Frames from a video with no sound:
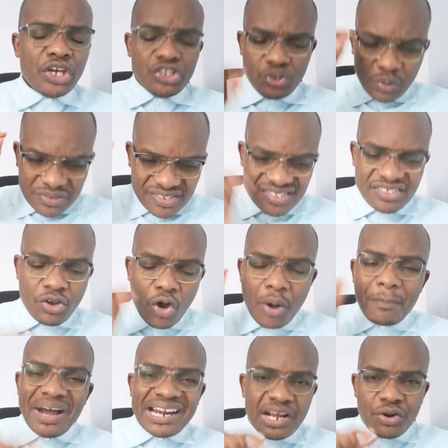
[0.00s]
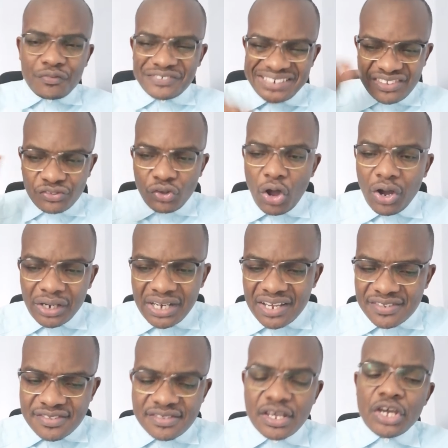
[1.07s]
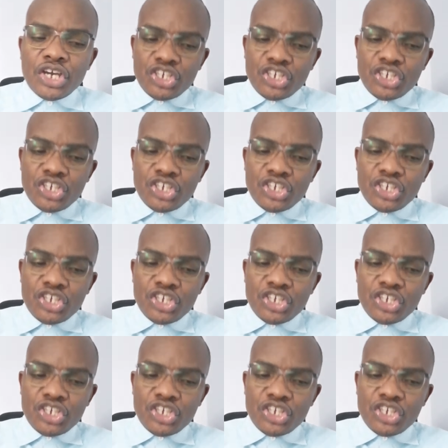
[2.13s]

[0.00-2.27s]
You will see all manner of disorders.